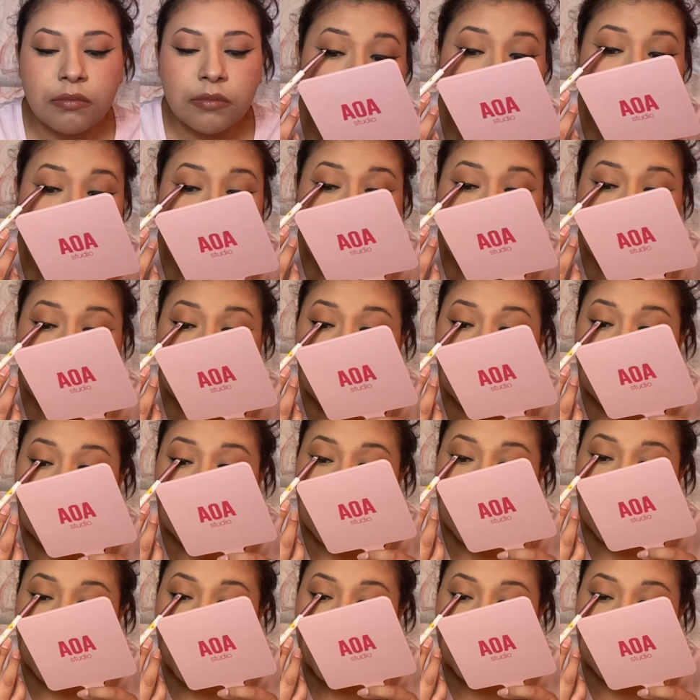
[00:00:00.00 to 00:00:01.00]
as
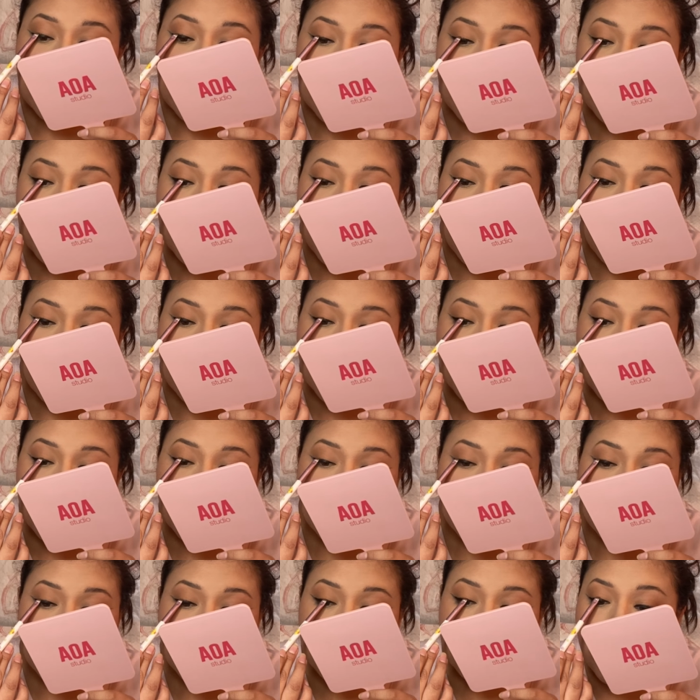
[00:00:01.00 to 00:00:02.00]
nice as possible.